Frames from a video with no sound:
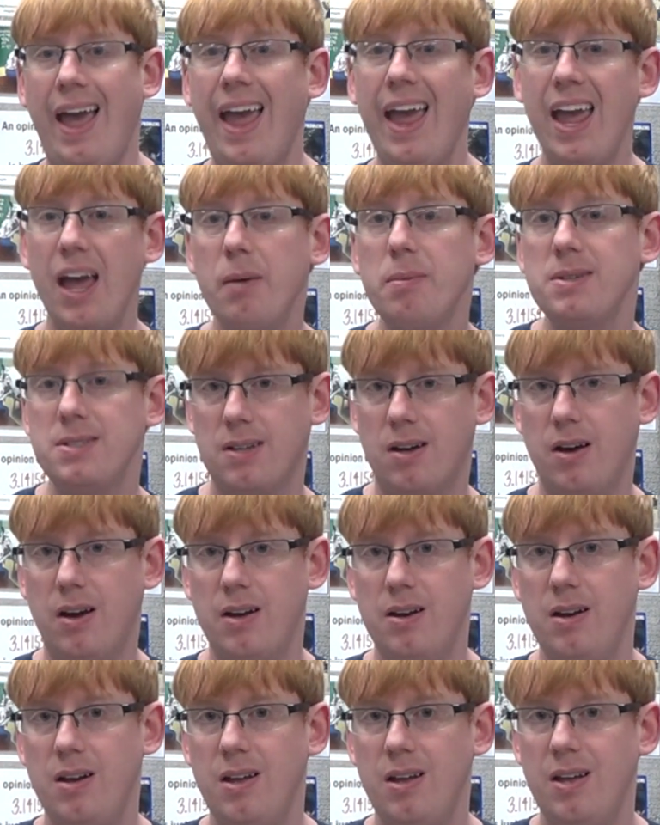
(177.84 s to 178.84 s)
Amazon
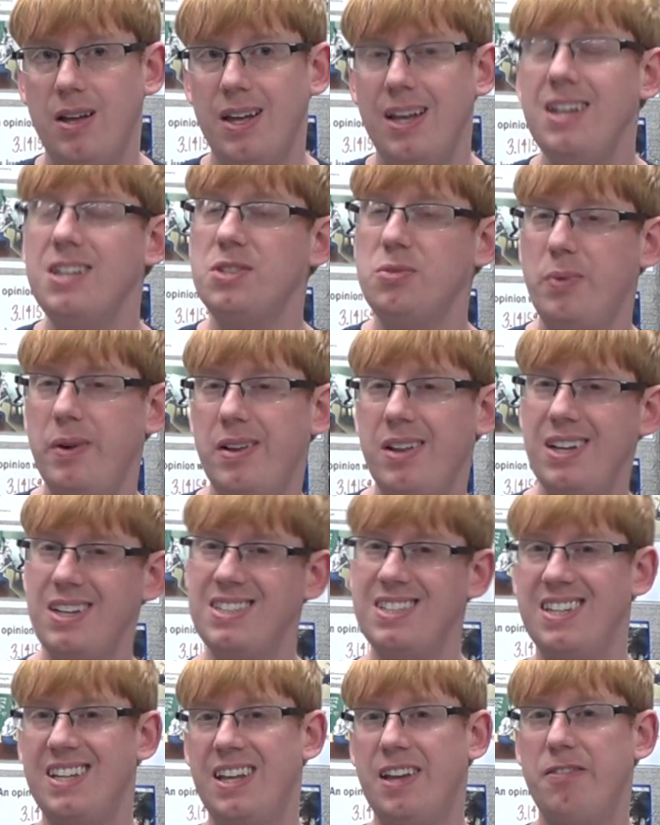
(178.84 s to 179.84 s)
is willing
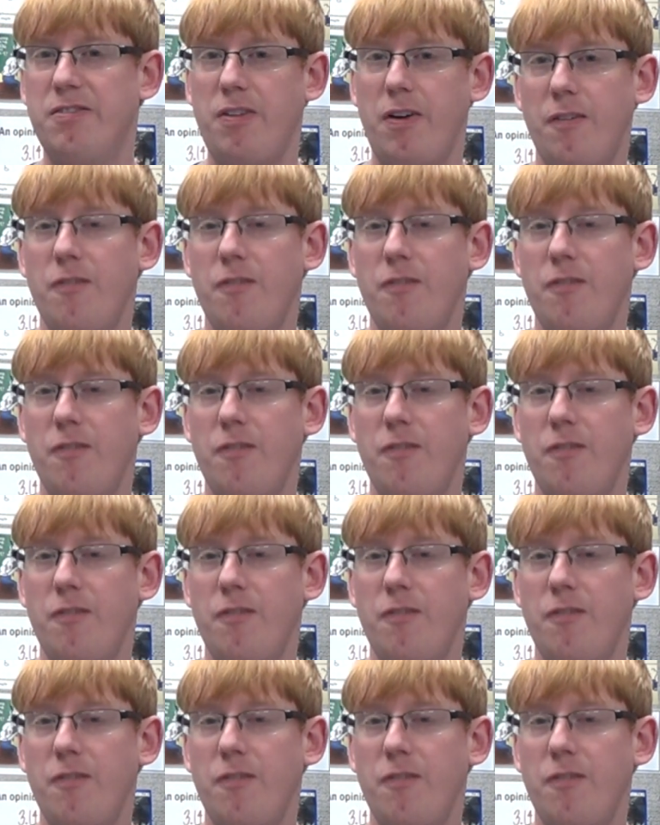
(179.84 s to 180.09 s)
to give